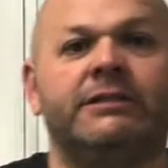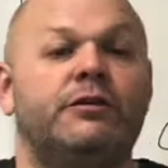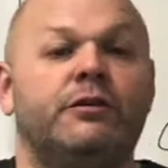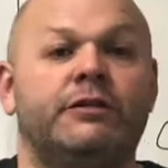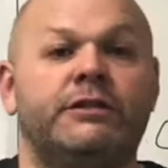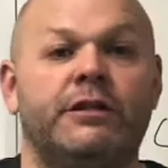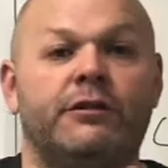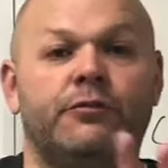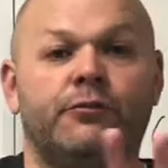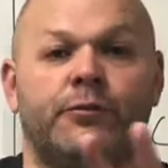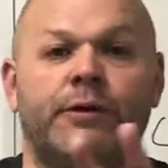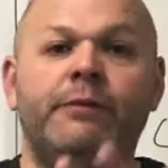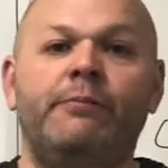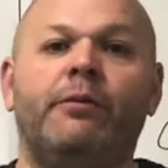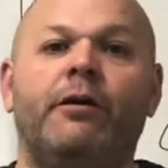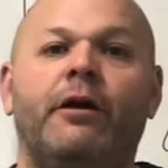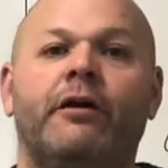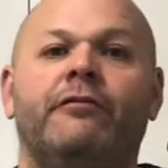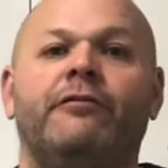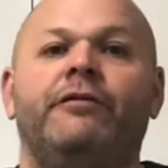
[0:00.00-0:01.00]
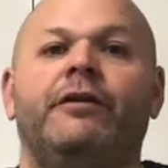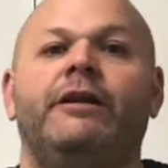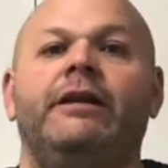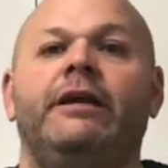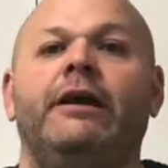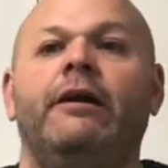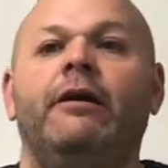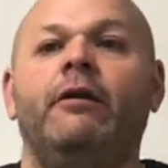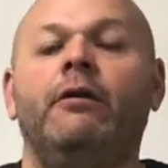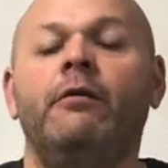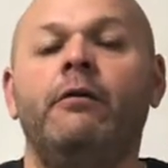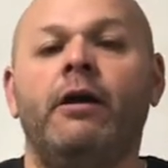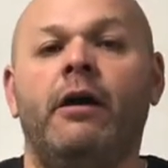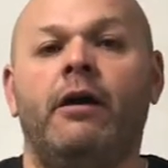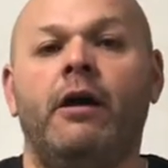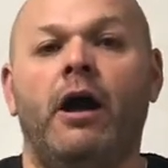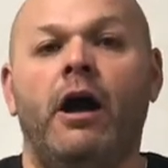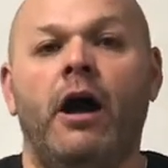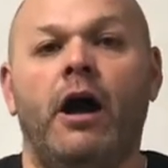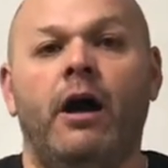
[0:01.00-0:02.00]
So it's a 3-part video
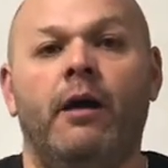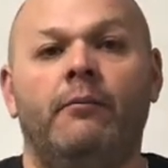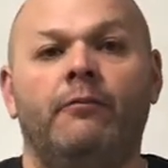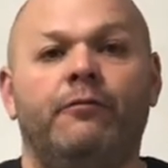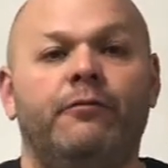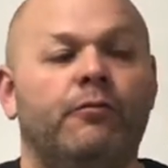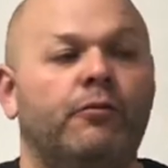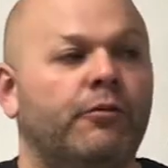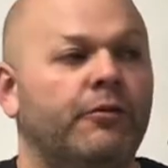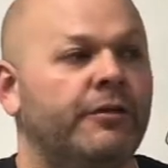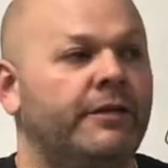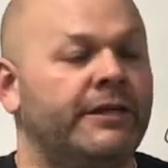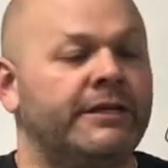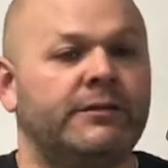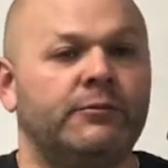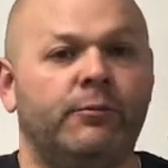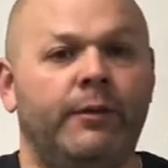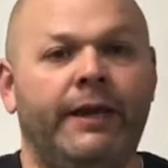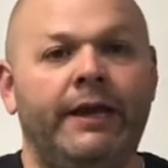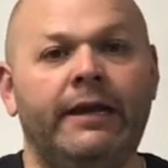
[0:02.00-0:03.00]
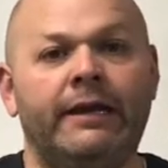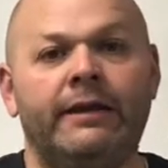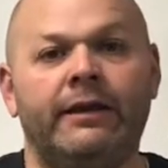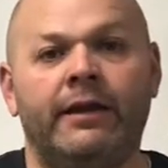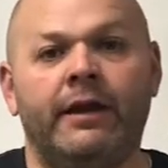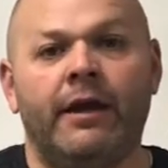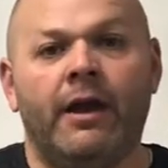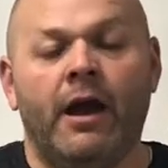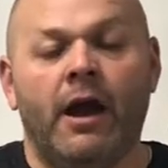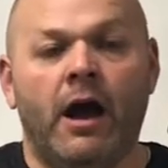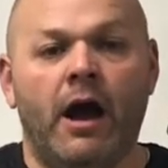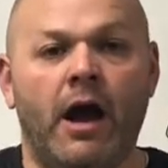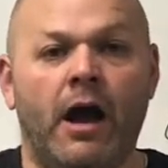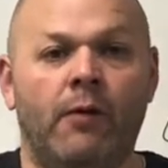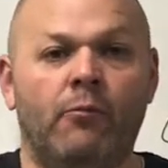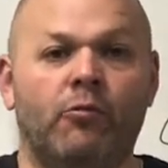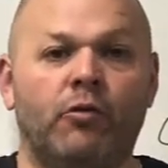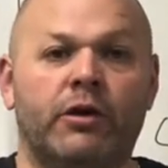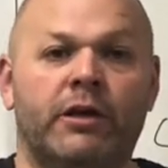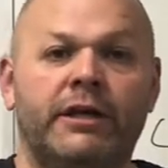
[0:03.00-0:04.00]
for this week.
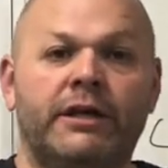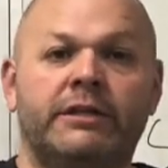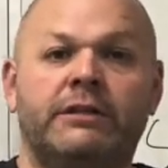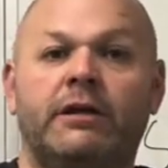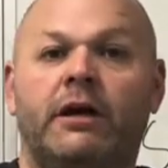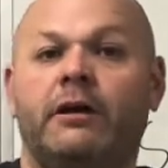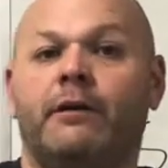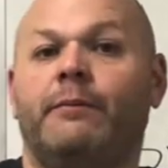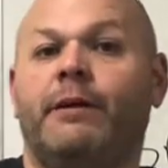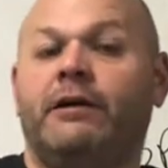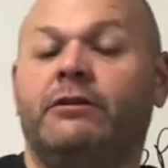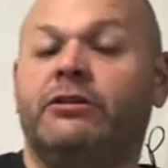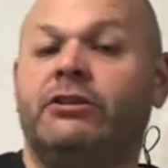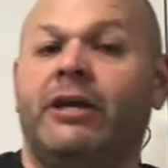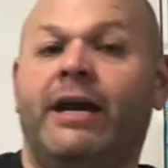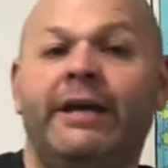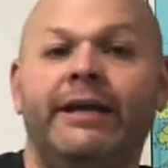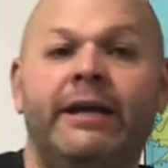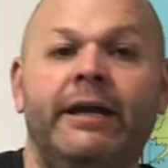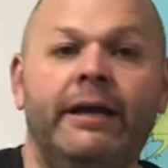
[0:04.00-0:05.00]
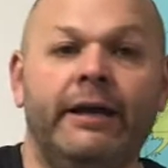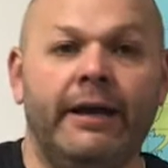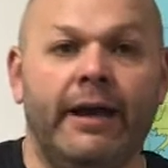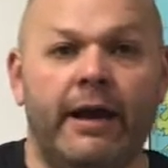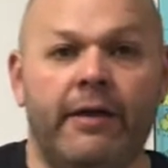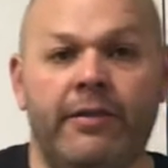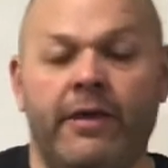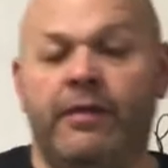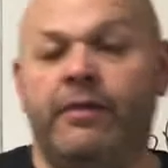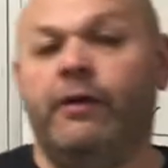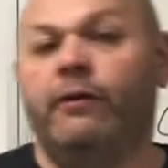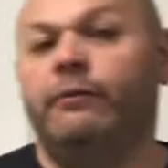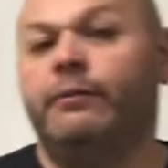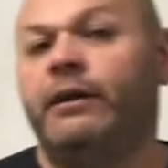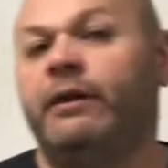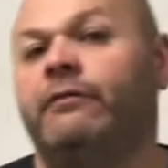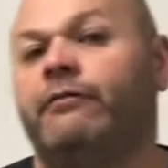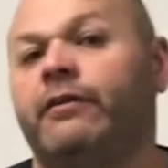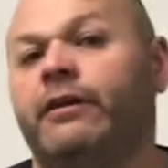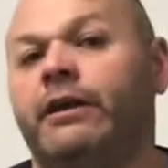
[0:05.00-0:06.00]
We're going to talk about China, and then there'll be
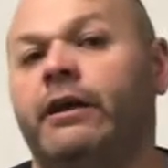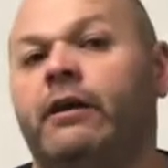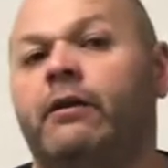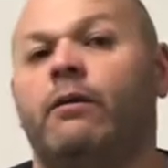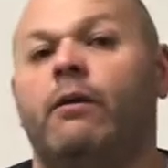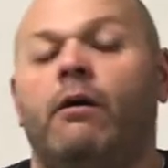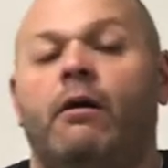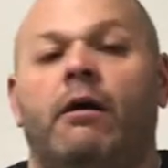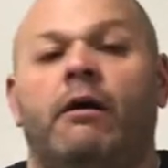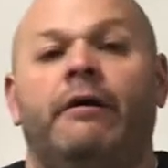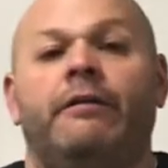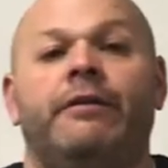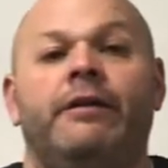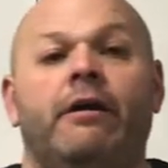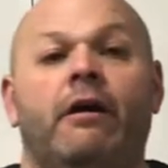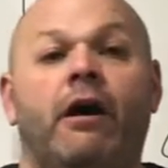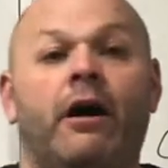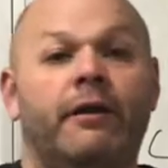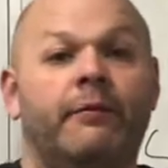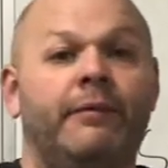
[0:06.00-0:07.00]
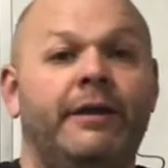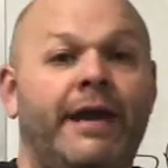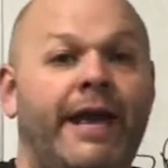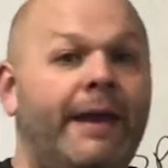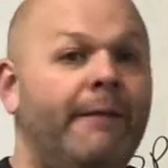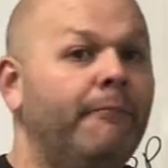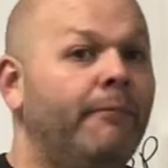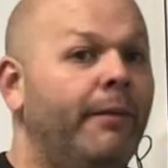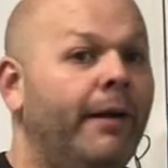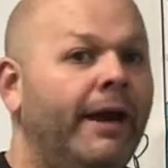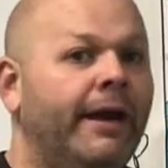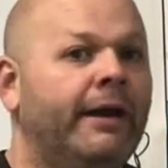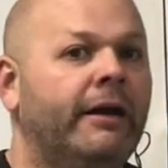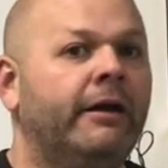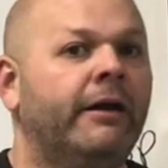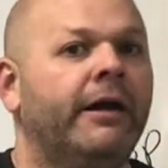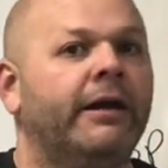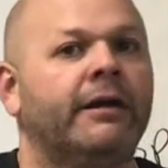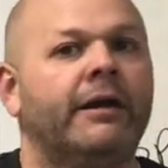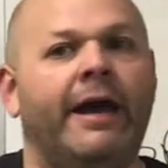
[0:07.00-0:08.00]
a video on the Ottoman Empire
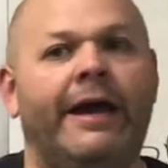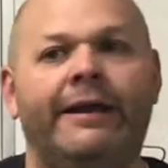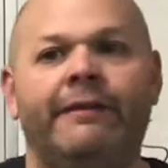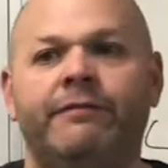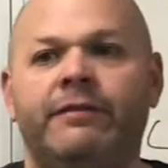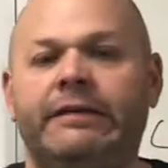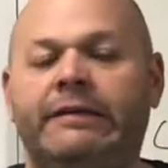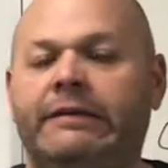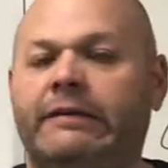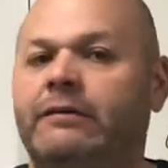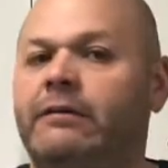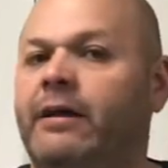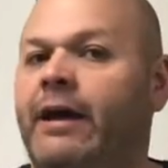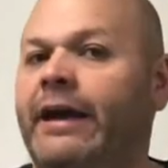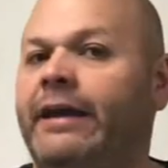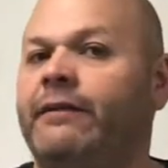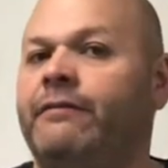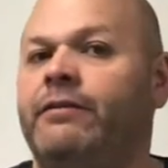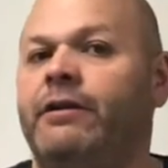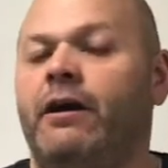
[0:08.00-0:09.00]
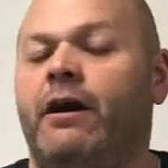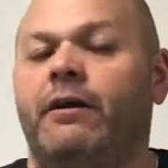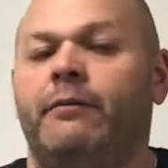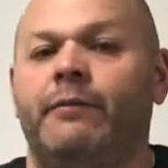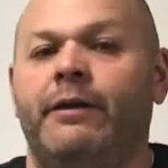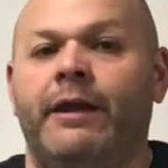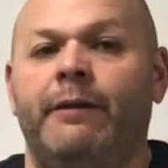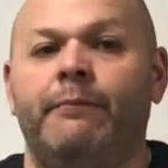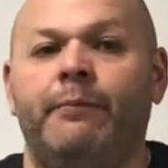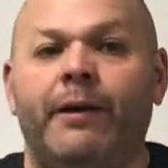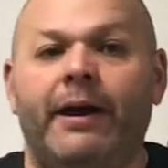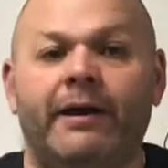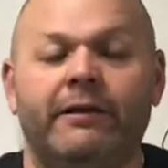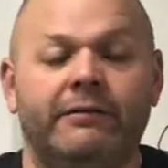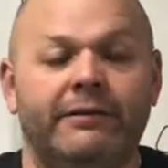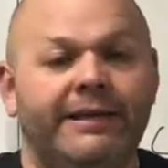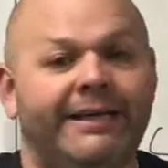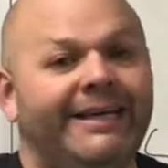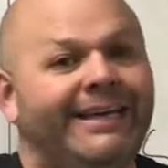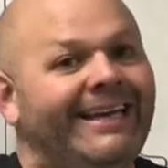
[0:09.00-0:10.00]
and kind of the decline of the Ottoman Empire
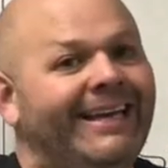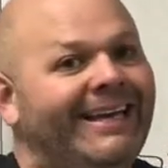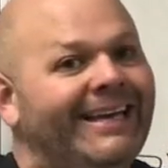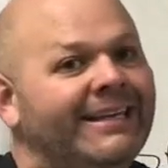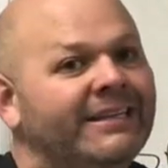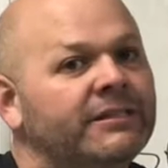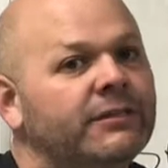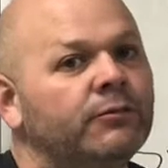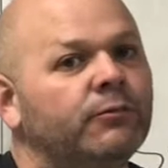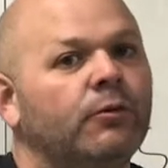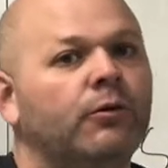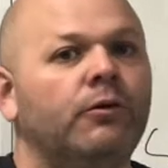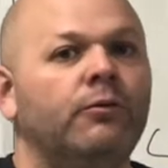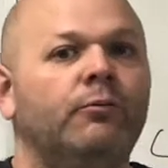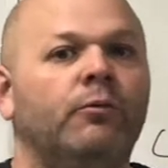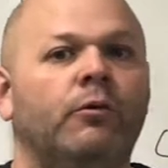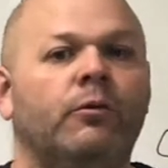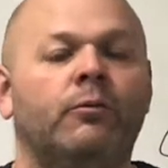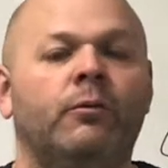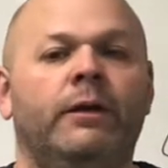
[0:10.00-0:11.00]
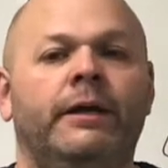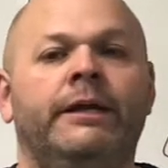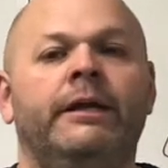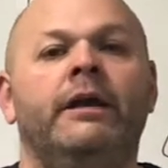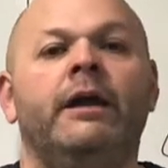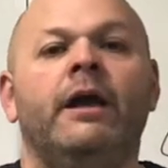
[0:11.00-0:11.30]
leading into World War One,